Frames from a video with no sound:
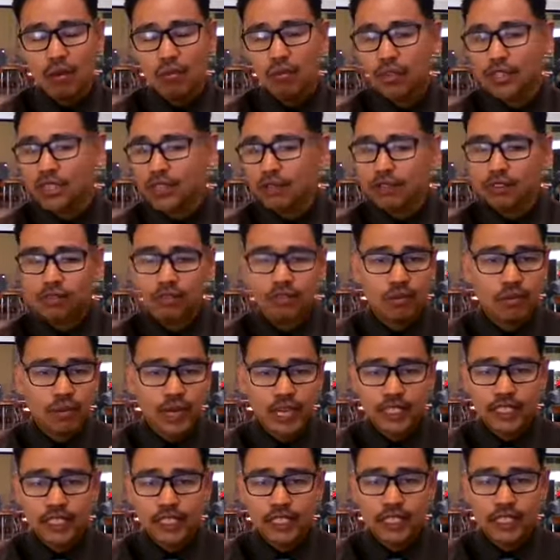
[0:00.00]
Whatever's
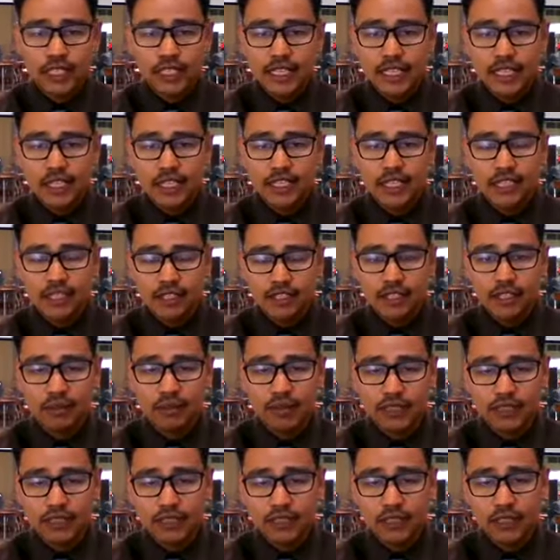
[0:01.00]
remaining is your
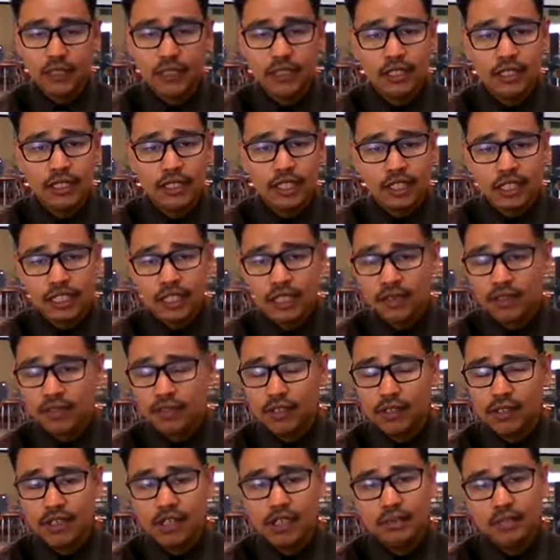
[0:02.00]
unmet need. If
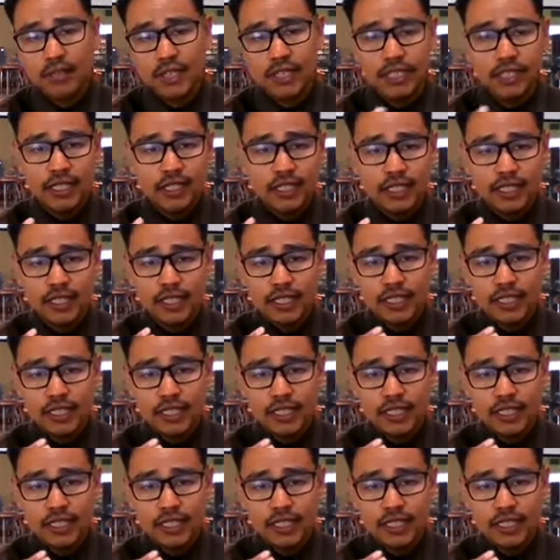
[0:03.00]
your unmet need